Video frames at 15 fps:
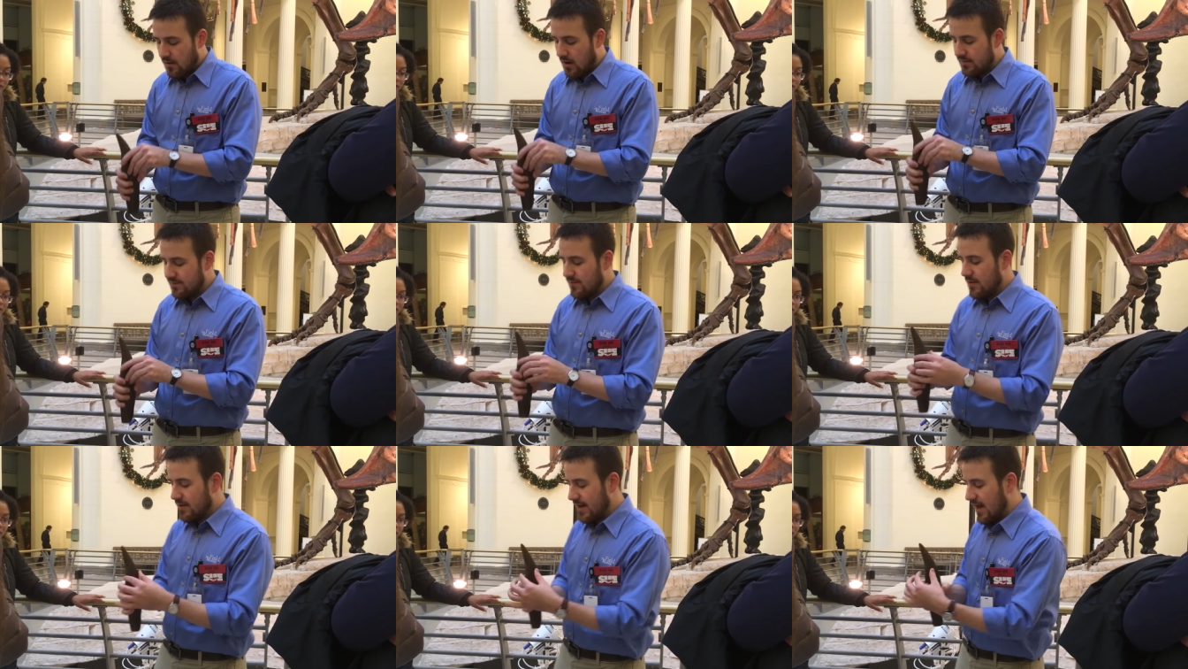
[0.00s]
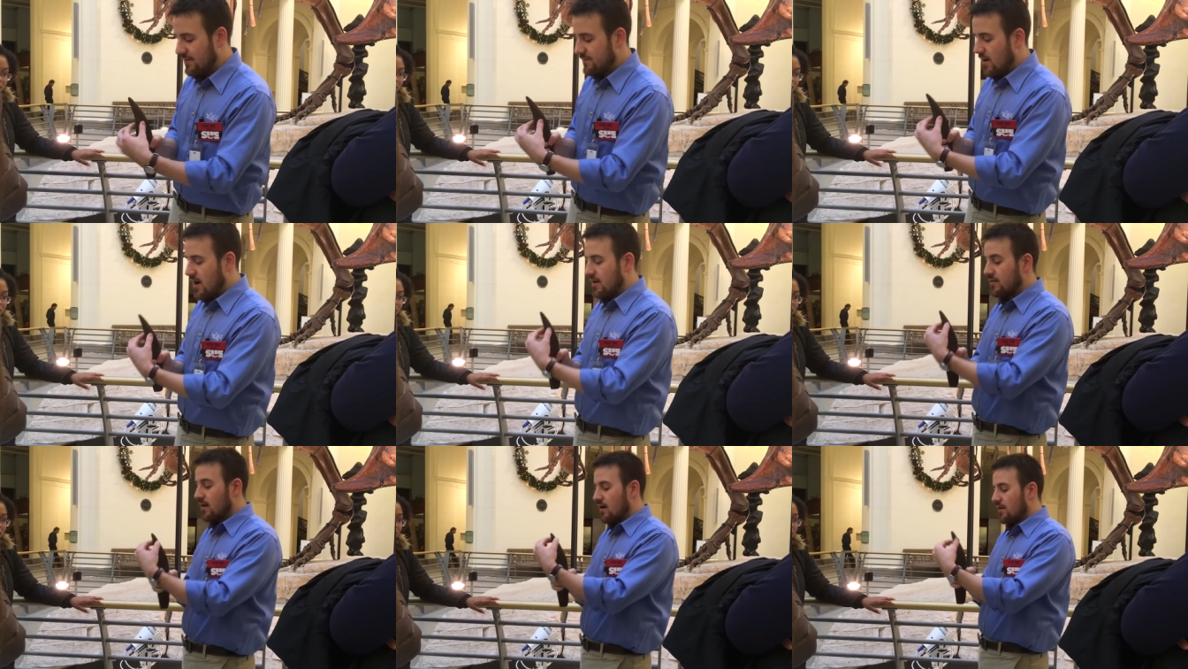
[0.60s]
As we look edge
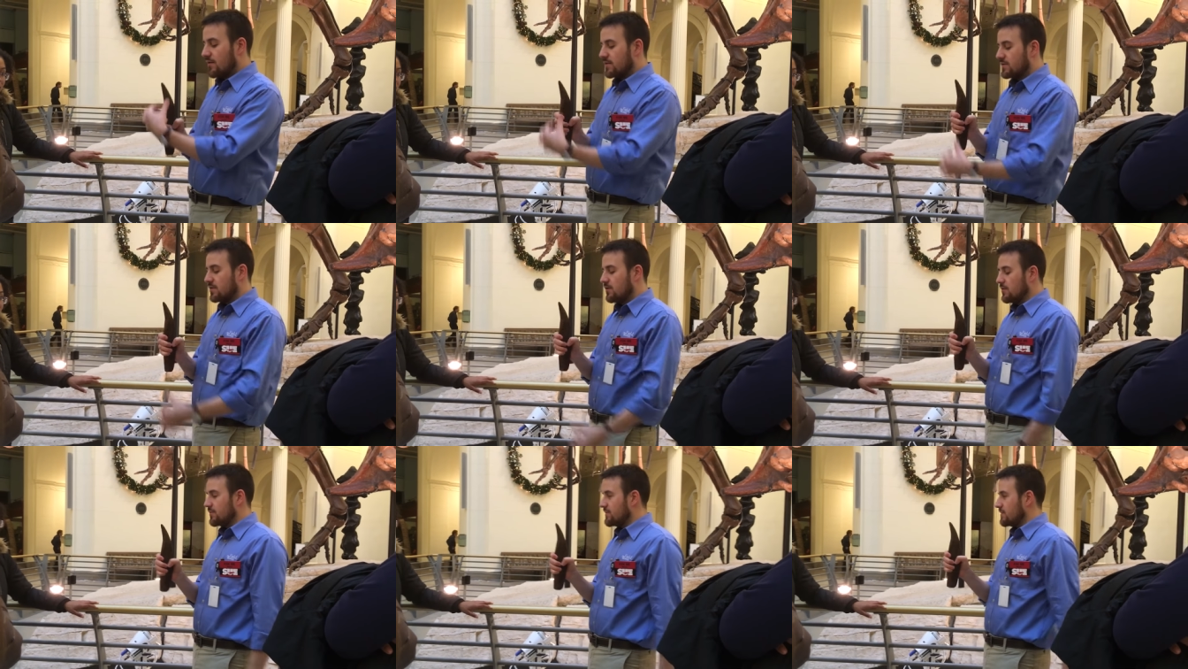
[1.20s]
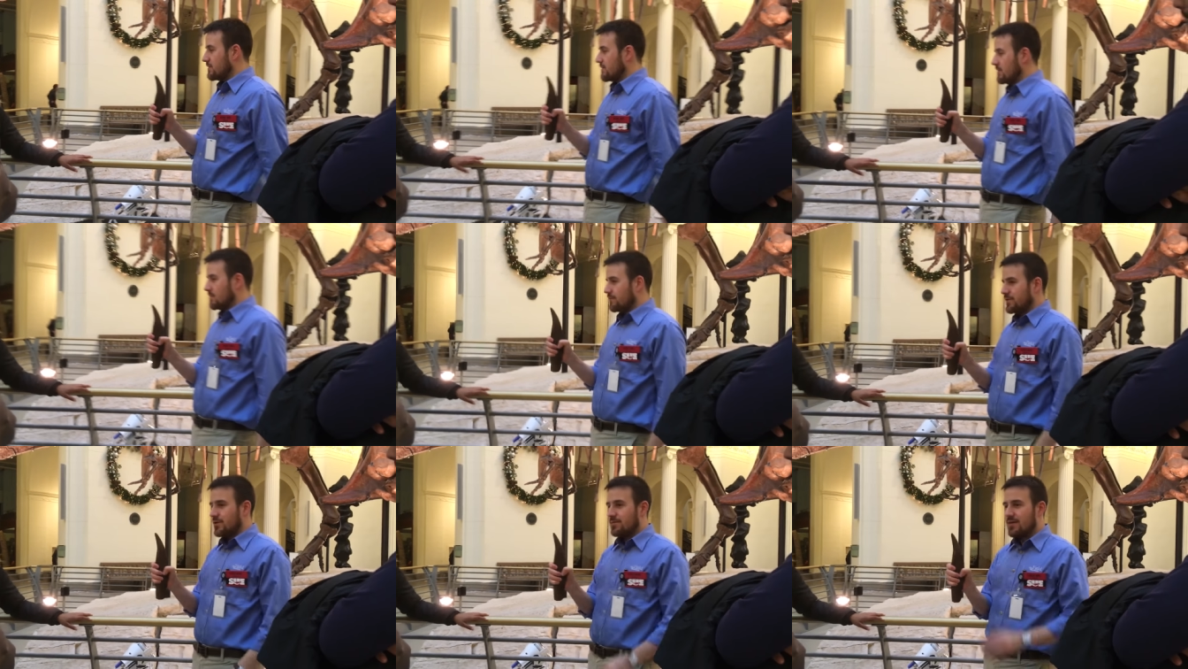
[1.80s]
on, the tooth,
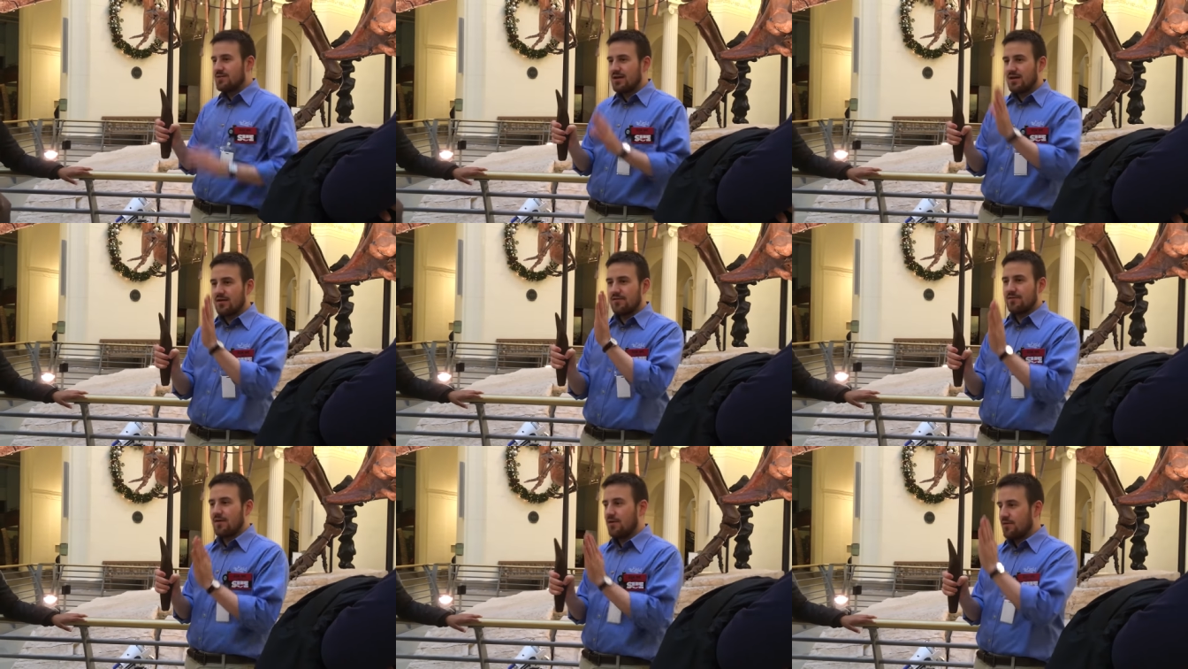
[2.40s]
we normally think of